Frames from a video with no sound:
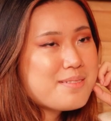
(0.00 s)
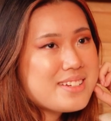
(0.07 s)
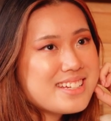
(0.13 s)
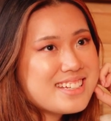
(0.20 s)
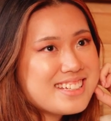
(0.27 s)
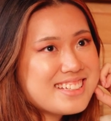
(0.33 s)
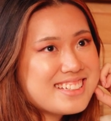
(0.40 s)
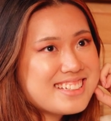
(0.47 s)

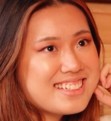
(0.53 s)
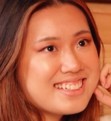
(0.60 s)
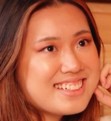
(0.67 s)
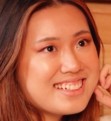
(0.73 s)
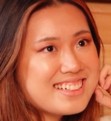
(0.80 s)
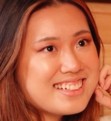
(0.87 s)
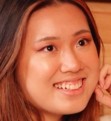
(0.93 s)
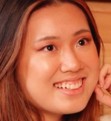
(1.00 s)
mean,
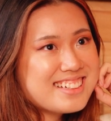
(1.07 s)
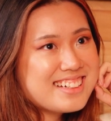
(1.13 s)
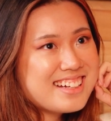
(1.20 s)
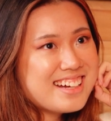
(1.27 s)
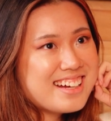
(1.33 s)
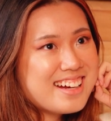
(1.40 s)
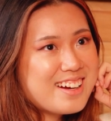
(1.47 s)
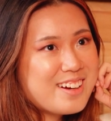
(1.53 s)

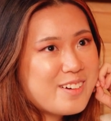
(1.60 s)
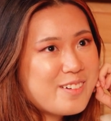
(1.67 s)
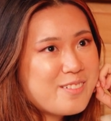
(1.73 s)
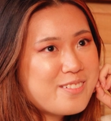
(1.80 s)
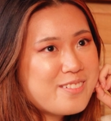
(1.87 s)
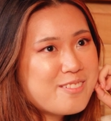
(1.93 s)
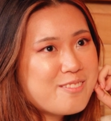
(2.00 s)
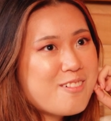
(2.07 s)

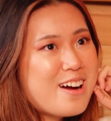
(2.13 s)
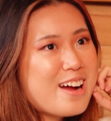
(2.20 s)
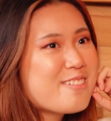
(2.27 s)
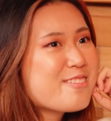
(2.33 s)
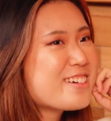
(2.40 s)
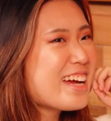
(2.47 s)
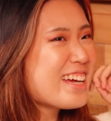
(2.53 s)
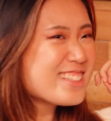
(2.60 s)
why
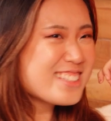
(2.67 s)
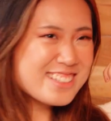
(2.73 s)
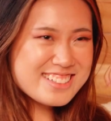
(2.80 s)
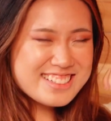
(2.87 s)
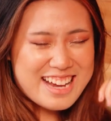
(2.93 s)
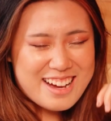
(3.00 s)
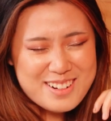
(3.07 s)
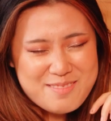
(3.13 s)
would I
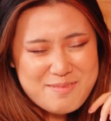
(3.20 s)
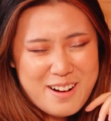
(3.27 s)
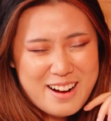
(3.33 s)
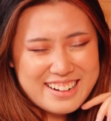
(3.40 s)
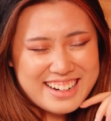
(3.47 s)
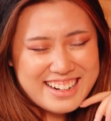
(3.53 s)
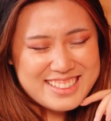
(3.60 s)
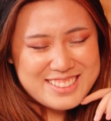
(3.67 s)
turn down a
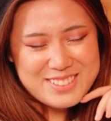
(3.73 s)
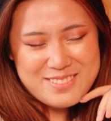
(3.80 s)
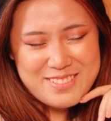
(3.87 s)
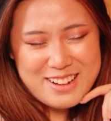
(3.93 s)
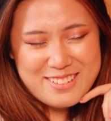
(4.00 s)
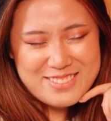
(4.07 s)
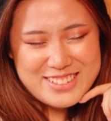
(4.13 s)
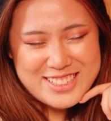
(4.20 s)
podcast from
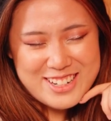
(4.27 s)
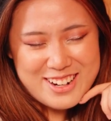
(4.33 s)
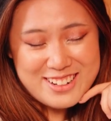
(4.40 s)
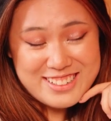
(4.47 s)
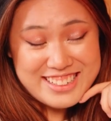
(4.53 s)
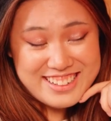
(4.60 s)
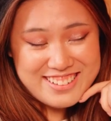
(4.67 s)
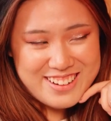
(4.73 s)
Alvin
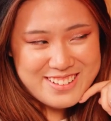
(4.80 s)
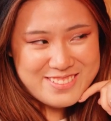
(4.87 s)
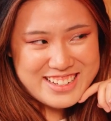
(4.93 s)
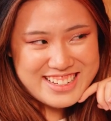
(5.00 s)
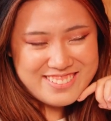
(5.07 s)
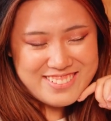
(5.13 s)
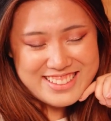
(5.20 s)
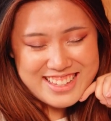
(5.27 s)
Chong? You know what I
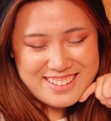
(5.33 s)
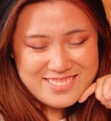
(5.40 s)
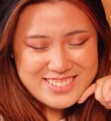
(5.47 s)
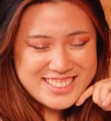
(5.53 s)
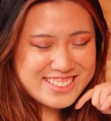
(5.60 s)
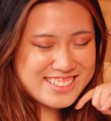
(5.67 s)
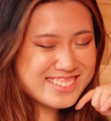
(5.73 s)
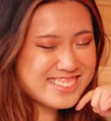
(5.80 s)
mean? With
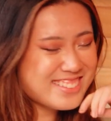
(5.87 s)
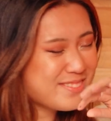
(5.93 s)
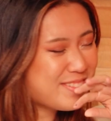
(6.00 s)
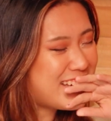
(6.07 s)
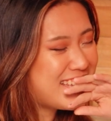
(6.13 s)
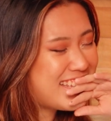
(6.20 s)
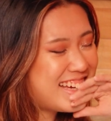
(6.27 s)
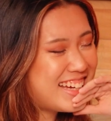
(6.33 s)
Alvin Chong.
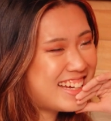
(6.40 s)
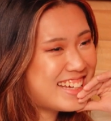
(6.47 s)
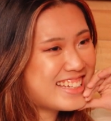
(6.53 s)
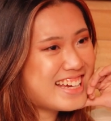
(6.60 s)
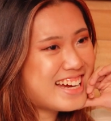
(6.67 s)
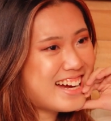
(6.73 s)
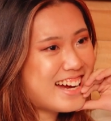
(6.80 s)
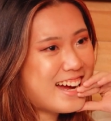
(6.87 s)
But
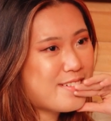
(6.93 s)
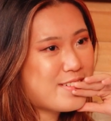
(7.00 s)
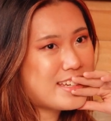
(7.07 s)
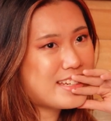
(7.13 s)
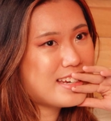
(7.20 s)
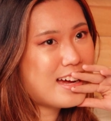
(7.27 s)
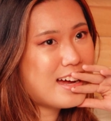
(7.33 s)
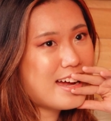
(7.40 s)

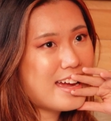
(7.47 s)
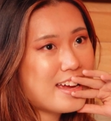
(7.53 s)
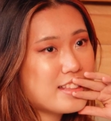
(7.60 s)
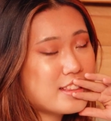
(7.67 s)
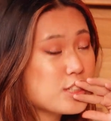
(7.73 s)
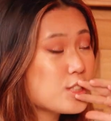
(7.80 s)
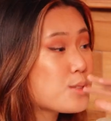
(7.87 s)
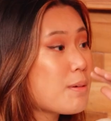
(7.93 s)

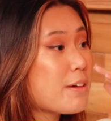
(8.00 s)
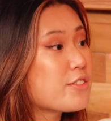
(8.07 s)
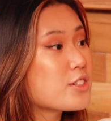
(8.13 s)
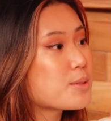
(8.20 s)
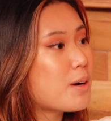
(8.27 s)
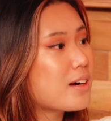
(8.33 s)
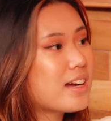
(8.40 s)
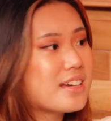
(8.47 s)
this is my
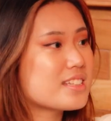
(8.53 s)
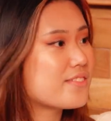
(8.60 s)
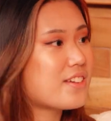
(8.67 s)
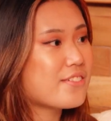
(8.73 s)
first podcast. I've